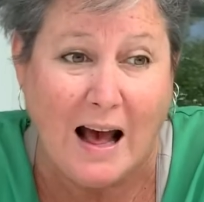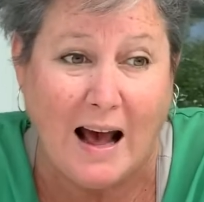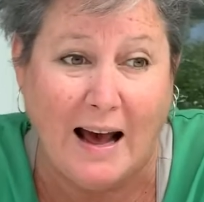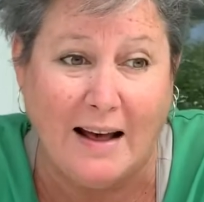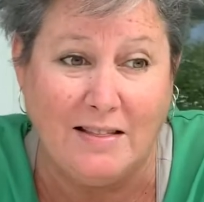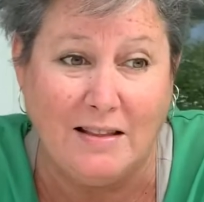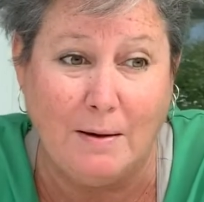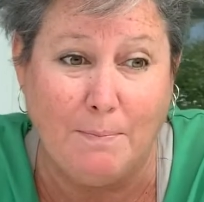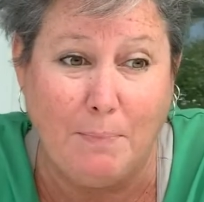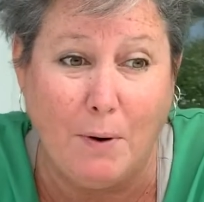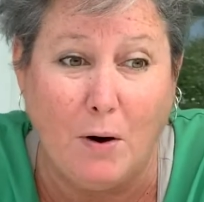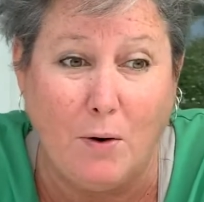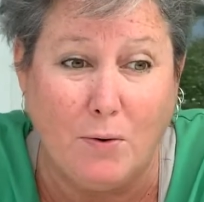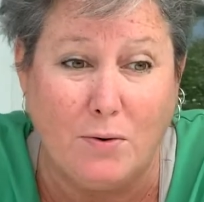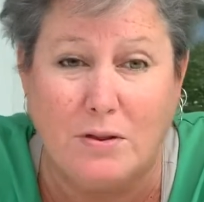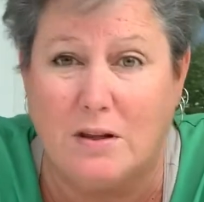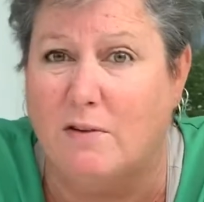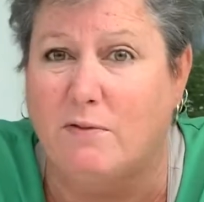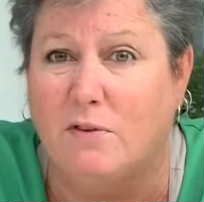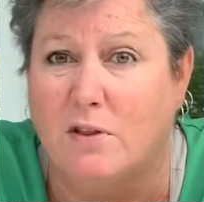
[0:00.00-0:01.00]
And they
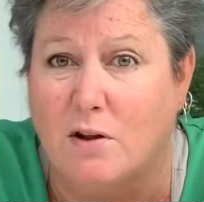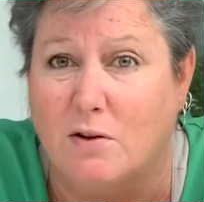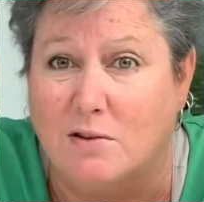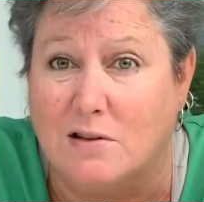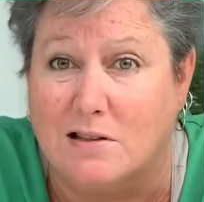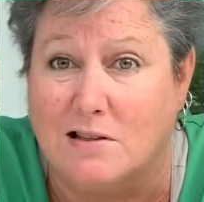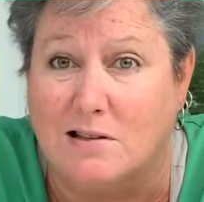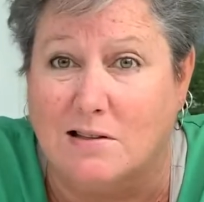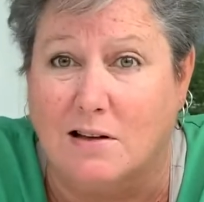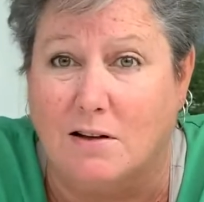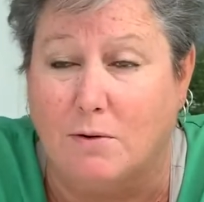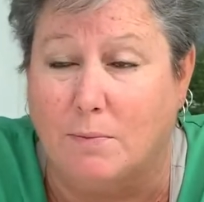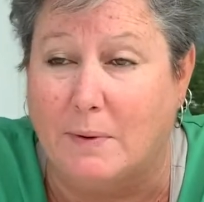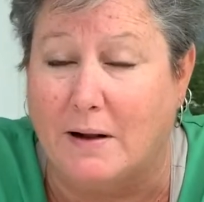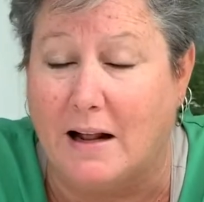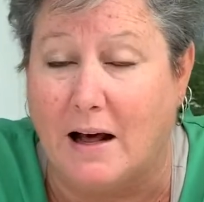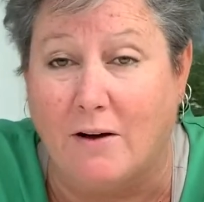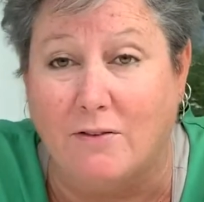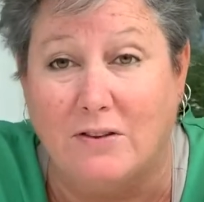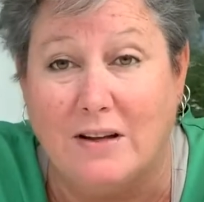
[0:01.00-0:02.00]
both, even though this is a little
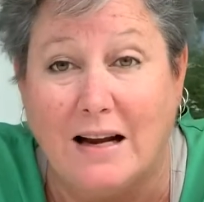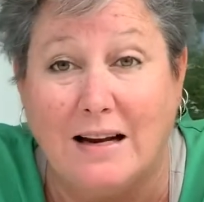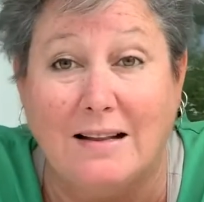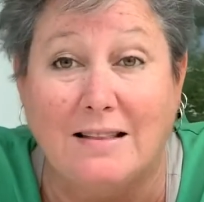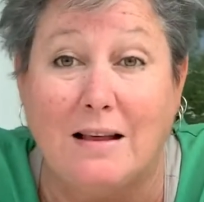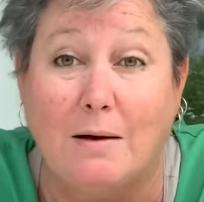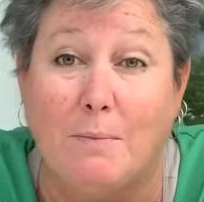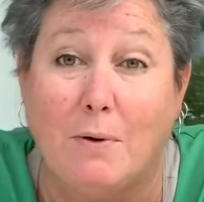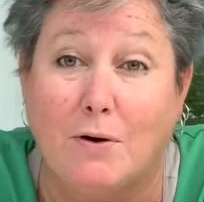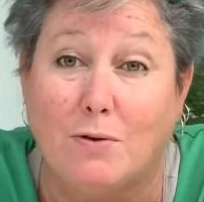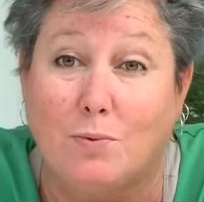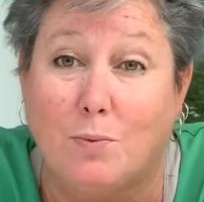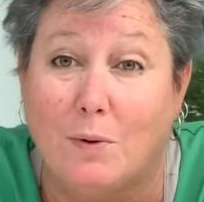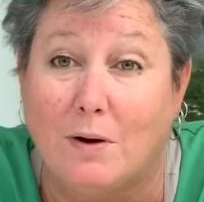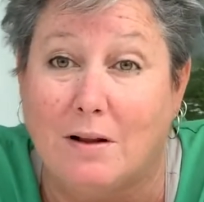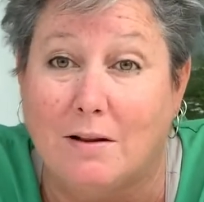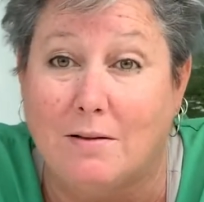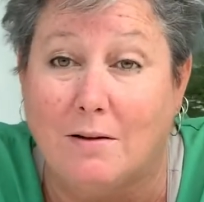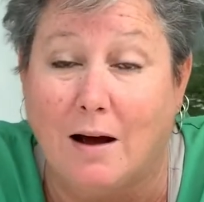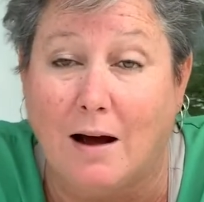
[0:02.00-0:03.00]
bit outdated, they both
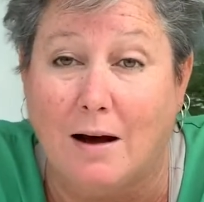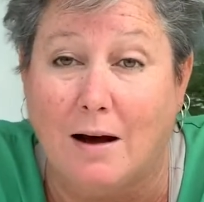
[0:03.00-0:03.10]
wanted